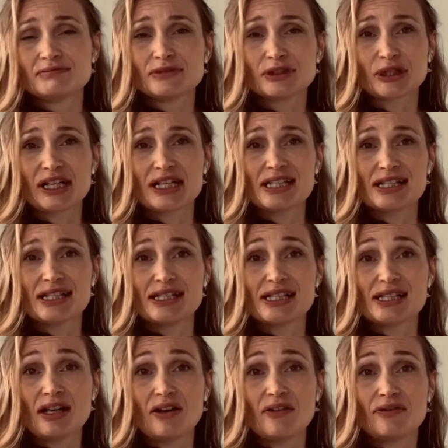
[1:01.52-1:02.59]
crazy
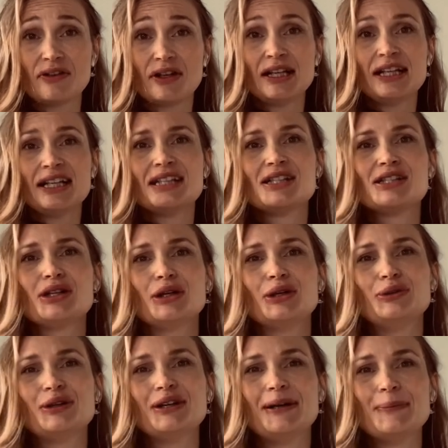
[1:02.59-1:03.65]
stuff.
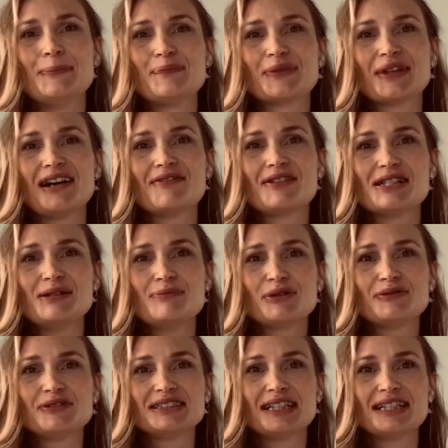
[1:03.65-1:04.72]
So I was
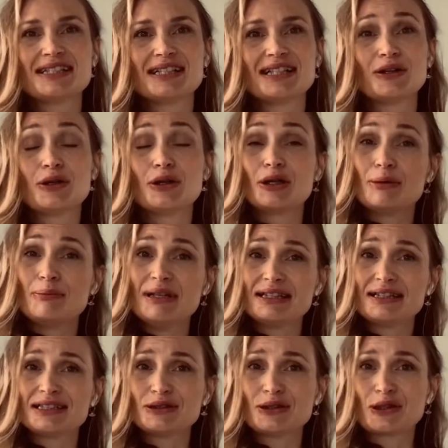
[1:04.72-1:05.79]
improvisizing, or
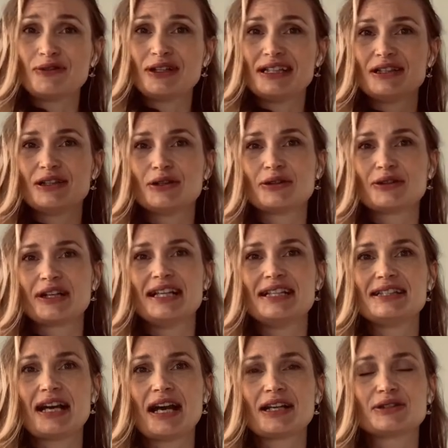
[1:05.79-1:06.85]
Miia Sormoli, the
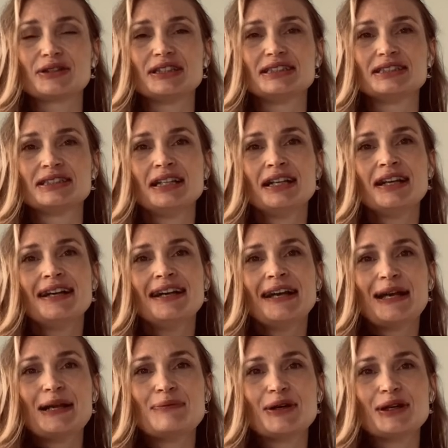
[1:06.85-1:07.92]
great actress
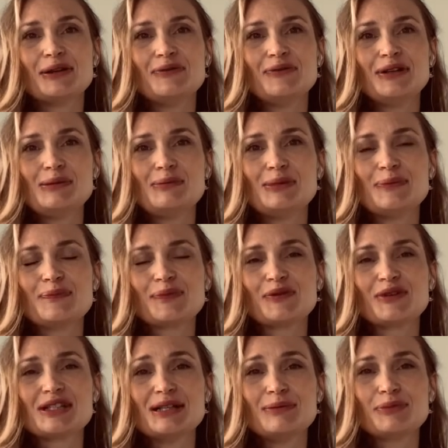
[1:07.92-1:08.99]
in my film,
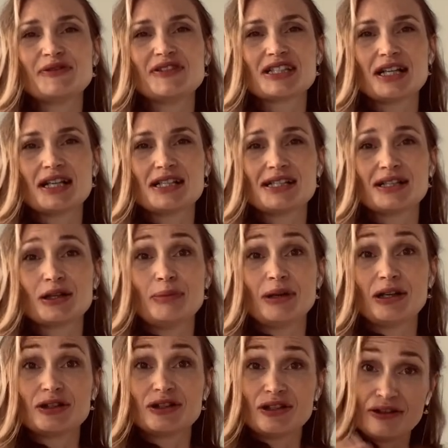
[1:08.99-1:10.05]
was improvisizing
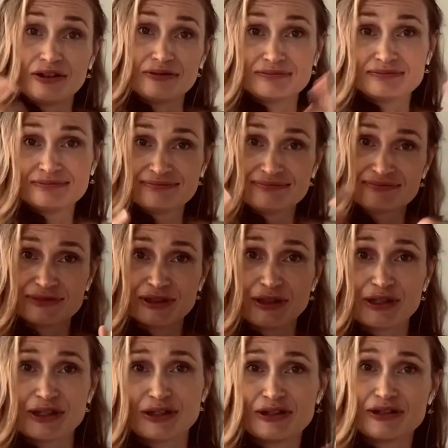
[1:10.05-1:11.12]
about
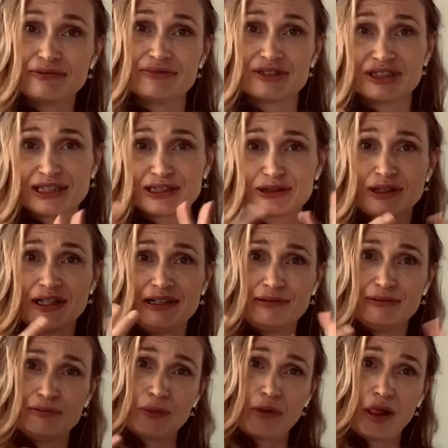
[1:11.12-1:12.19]
all the
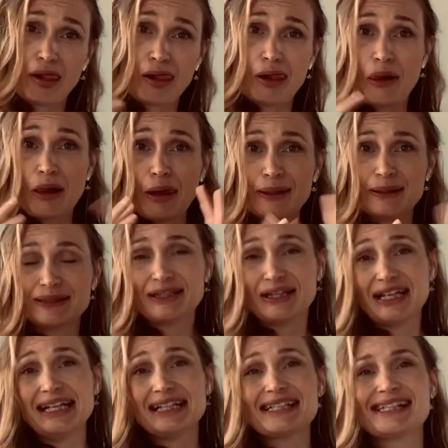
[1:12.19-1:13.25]
sexual
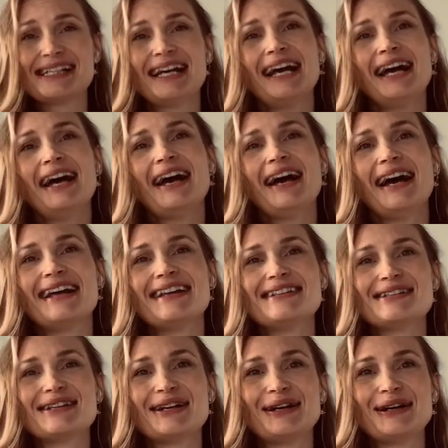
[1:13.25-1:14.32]
things,
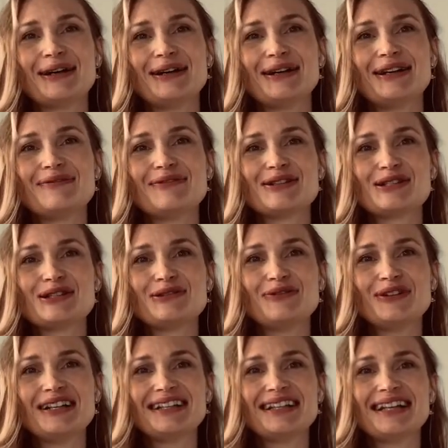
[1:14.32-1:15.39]
and it was so
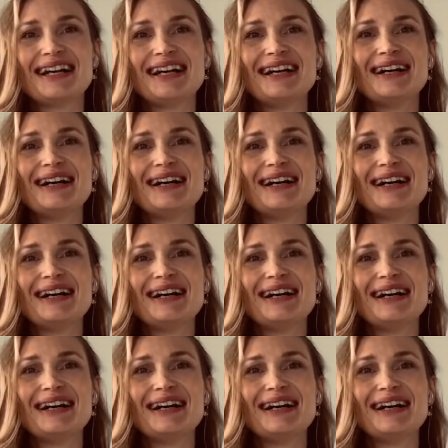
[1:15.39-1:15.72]
funny.